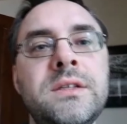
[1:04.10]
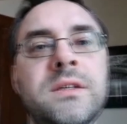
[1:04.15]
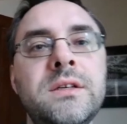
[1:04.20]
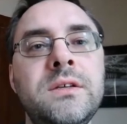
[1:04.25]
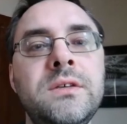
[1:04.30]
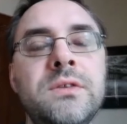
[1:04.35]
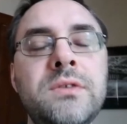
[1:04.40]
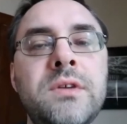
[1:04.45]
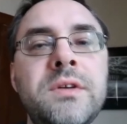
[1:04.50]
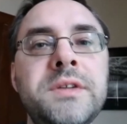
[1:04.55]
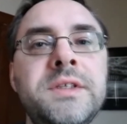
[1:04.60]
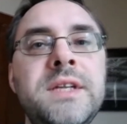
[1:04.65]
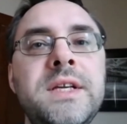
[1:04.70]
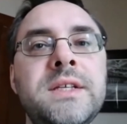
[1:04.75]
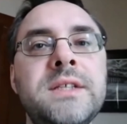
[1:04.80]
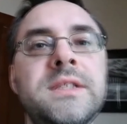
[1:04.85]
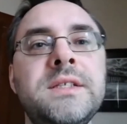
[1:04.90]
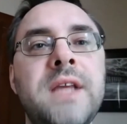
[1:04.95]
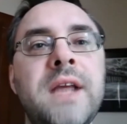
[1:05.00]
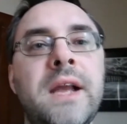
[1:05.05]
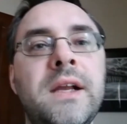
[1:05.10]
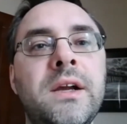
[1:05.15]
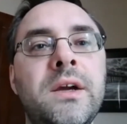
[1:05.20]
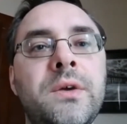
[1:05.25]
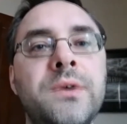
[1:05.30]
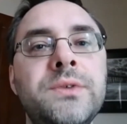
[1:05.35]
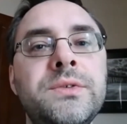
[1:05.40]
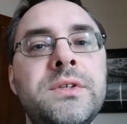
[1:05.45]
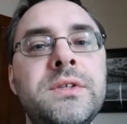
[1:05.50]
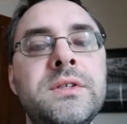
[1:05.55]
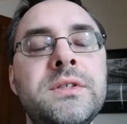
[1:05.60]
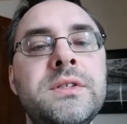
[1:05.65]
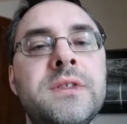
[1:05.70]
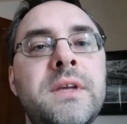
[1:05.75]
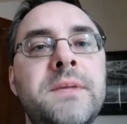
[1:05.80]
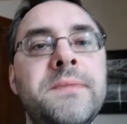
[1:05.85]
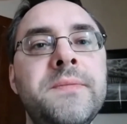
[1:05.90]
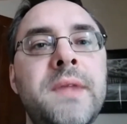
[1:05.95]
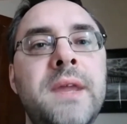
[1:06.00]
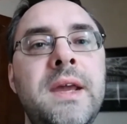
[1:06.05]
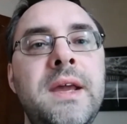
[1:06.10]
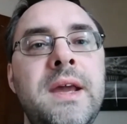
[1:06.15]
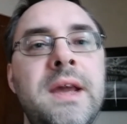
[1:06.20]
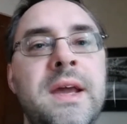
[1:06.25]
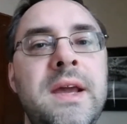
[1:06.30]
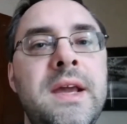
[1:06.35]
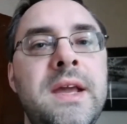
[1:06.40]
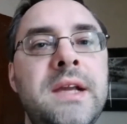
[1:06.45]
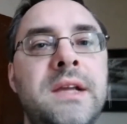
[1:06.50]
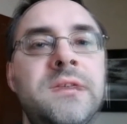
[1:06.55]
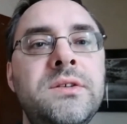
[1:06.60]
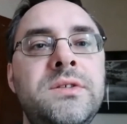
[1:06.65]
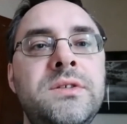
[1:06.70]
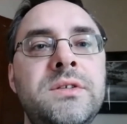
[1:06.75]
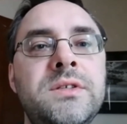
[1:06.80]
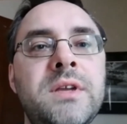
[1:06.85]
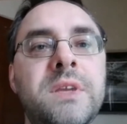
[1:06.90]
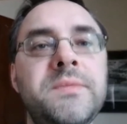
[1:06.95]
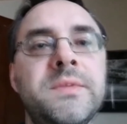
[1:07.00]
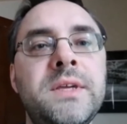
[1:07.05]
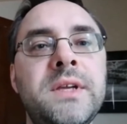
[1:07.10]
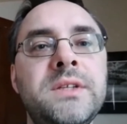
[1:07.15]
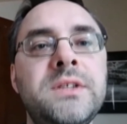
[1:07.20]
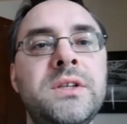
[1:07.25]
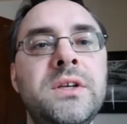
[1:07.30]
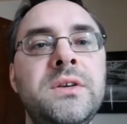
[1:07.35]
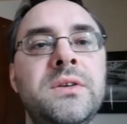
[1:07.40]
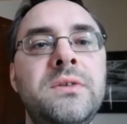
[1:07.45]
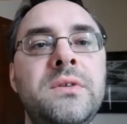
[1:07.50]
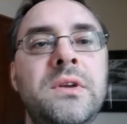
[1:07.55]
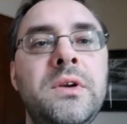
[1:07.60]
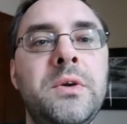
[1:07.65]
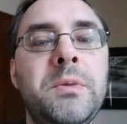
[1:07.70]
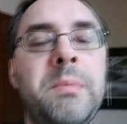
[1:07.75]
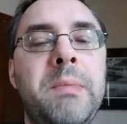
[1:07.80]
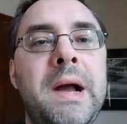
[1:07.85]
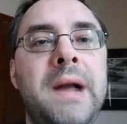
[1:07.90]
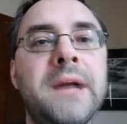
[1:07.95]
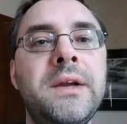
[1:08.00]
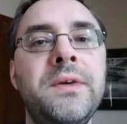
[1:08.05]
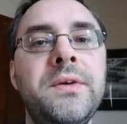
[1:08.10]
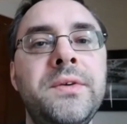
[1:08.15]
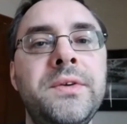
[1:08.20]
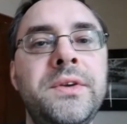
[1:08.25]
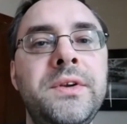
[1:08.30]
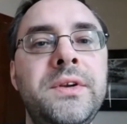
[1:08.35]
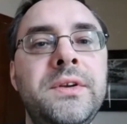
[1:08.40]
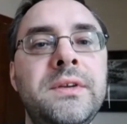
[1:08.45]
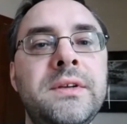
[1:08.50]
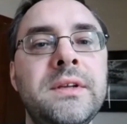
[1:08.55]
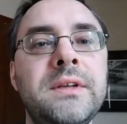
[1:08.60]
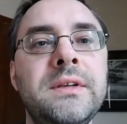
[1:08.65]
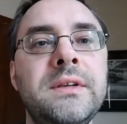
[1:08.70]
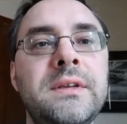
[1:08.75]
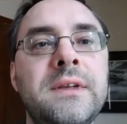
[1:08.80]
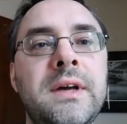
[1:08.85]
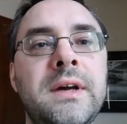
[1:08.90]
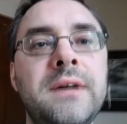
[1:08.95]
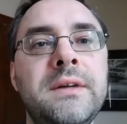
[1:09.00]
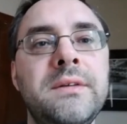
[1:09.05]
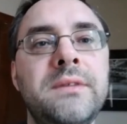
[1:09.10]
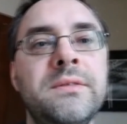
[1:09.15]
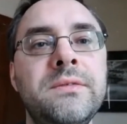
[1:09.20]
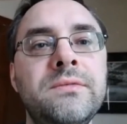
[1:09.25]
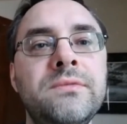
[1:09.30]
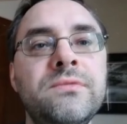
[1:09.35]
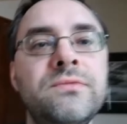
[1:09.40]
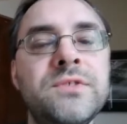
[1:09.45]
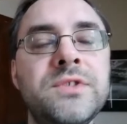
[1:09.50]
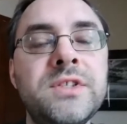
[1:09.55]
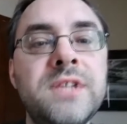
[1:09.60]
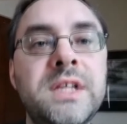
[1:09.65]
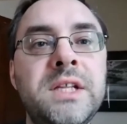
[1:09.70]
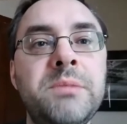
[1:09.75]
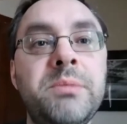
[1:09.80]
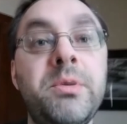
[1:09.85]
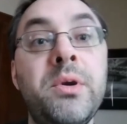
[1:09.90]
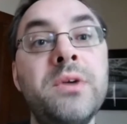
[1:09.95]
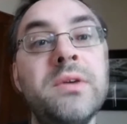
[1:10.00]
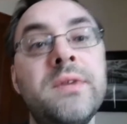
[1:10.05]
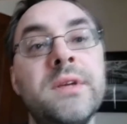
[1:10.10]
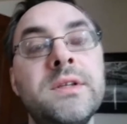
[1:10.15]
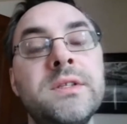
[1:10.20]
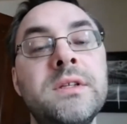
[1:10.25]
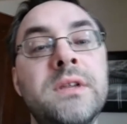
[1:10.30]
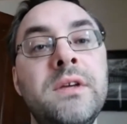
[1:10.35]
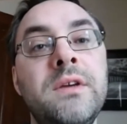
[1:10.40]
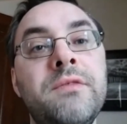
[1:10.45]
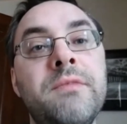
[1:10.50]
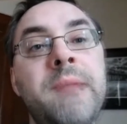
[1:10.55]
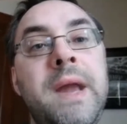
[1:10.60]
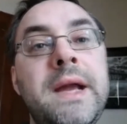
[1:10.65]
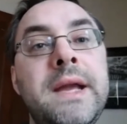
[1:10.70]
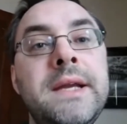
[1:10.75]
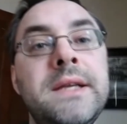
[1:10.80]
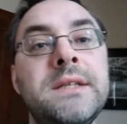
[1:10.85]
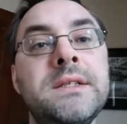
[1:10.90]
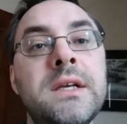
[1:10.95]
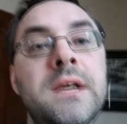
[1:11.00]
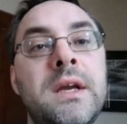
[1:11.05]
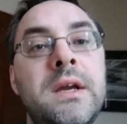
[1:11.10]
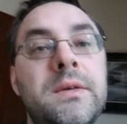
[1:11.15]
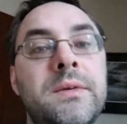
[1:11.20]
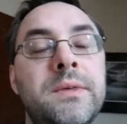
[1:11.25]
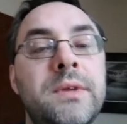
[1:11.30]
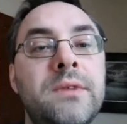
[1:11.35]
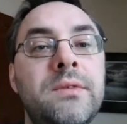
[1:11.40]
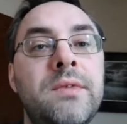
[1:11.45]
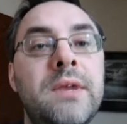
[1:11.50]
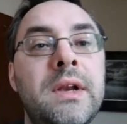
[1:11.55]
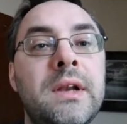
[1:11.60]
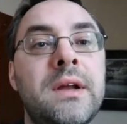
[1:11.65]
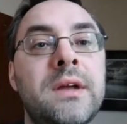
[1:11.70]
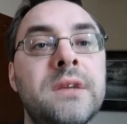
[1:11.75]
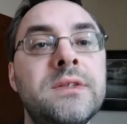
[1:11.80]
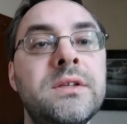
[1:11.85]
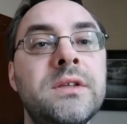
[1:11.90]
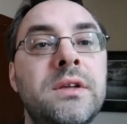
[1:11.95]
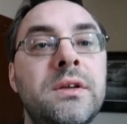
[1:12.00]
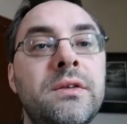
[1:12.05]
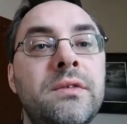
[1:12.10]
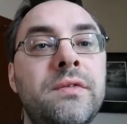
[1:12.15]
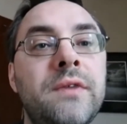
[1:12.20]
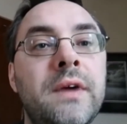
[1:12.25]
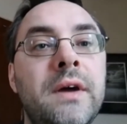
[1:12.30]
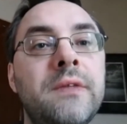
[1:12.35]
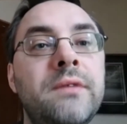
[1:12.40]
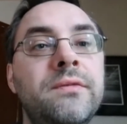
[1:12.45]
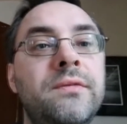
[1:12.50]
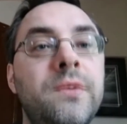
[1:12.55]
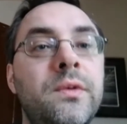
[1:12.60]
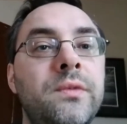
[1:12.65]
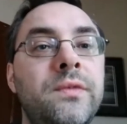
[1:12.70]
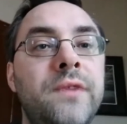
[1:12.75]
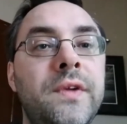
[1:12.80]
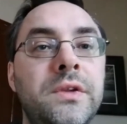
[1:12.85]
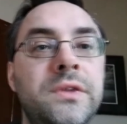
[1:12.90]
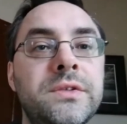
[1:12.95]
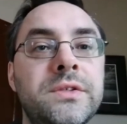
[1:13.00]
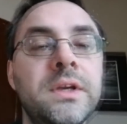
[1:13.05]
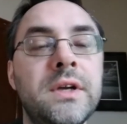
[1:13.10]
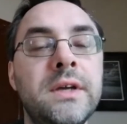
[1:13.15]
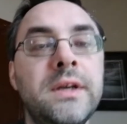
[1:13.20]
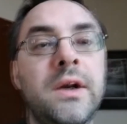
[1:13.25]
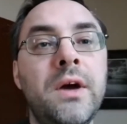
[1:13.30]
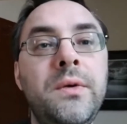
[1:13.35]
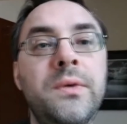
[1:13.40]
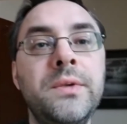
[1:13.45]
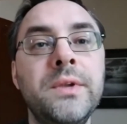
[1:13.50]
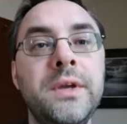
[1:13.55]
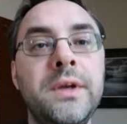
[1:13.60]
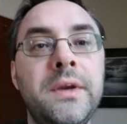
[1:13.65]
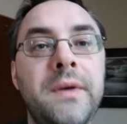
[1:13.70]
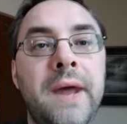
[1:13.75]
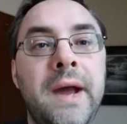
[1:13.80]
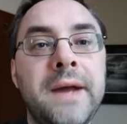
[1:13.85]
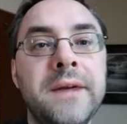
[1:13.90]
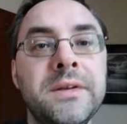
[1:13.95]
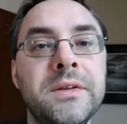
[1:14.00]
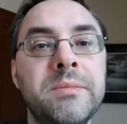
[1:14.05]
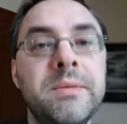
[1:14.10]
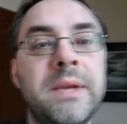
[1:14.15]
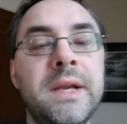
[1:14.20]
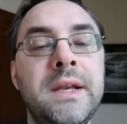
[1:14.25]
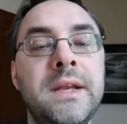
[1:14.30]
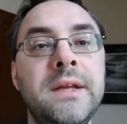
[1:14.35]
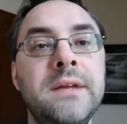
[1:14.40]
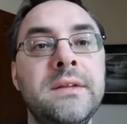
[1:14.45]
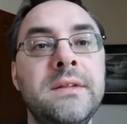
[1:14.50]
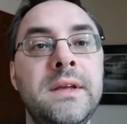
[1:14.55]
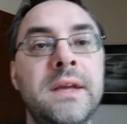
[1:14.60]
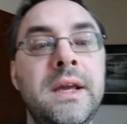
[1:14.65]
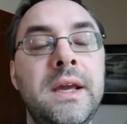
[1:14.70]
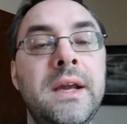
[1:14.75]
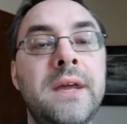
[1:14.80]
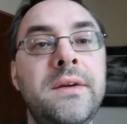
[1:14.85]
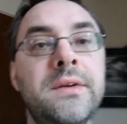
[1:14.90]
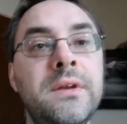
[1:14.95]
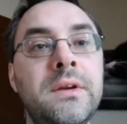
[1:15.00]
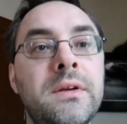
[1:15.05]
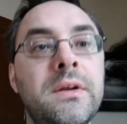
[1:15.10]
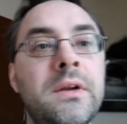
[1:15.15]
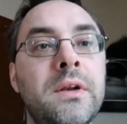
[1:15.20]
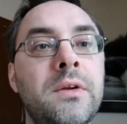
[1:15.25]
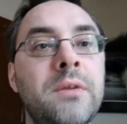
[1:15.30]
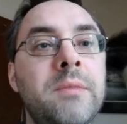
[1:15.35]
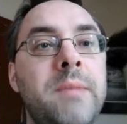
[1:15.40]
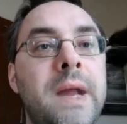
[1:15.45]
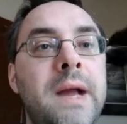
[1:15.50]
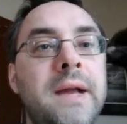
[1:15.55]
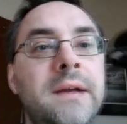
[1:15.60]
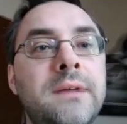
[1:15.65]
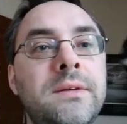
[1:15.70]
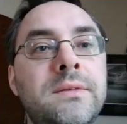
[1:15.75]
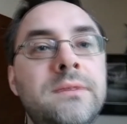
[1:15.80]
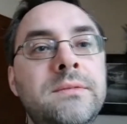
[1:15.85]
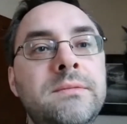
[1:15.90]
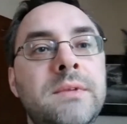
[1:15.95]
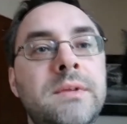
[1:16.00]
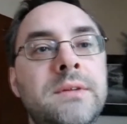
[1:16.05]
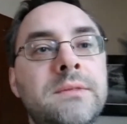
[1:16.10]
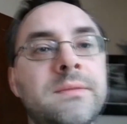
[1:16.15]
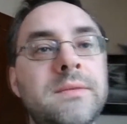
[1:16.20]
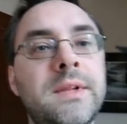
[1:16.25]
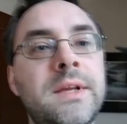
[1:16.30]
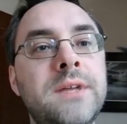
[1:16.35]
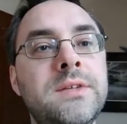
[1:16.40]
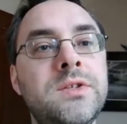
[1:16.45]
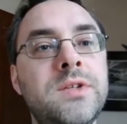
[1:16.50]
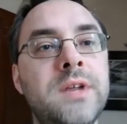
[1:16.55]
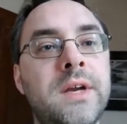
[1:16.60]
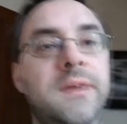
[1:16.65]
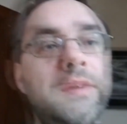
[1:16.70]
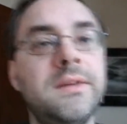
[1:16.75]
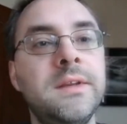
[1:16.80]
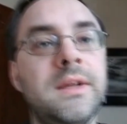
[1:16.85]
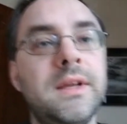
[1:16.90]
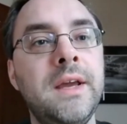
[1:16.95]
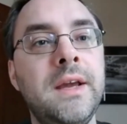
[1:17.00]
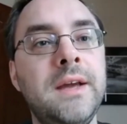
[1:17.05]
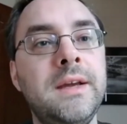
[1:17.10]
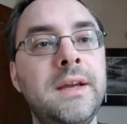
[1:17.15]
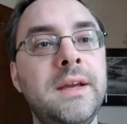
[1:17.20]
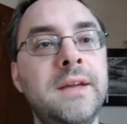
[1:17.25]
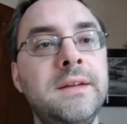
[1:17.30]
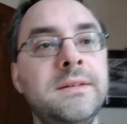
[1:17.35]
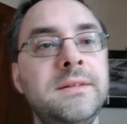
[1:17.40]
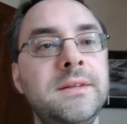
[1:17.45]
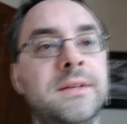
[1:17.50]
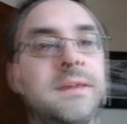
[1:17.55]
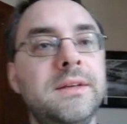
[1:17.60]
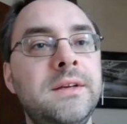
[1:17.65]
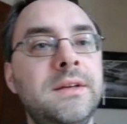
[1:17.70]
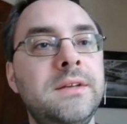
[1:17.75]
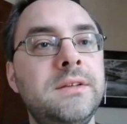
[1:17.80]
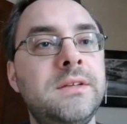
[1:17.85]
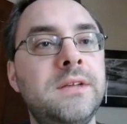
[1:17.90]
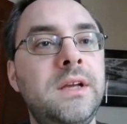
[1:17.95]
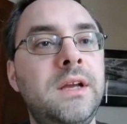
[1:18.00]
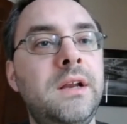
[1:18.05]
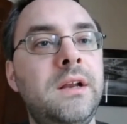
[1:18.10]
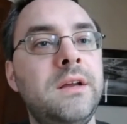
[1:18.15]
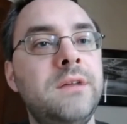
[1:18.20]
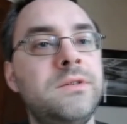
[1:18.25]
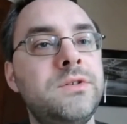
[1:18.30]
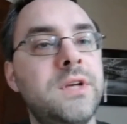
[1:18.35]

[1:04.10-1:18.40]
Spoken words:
a good idea to set goals because it gives you something to look back on, and you can see the progress that you've made when you realise that you've fulfilled a goal that you had at the beginning of the year, and you can look back. Oh, look, there's Sharon the cat again. Say hello,